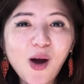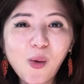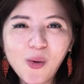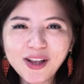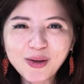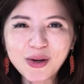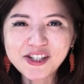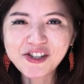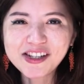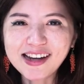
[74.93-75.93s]
one
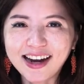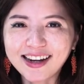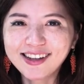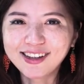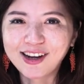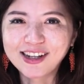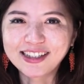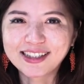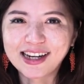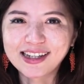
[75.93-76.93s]
question I got a lot
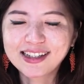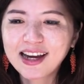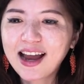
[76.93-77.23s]
is that,